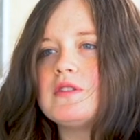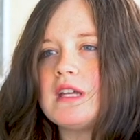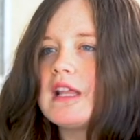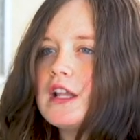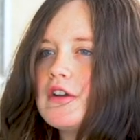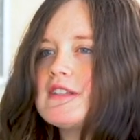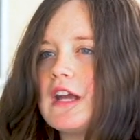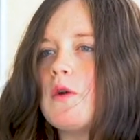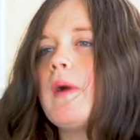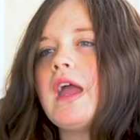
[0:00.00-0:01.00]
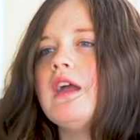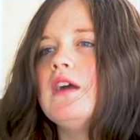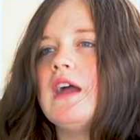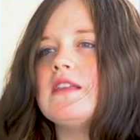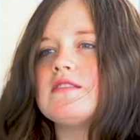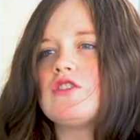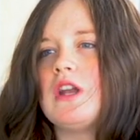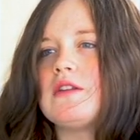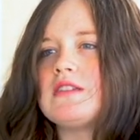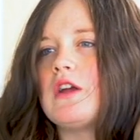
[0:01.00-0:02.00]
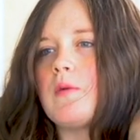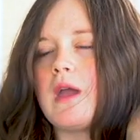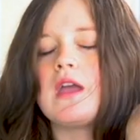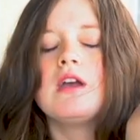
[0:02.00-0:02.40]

and clear his airway and suction out his airway.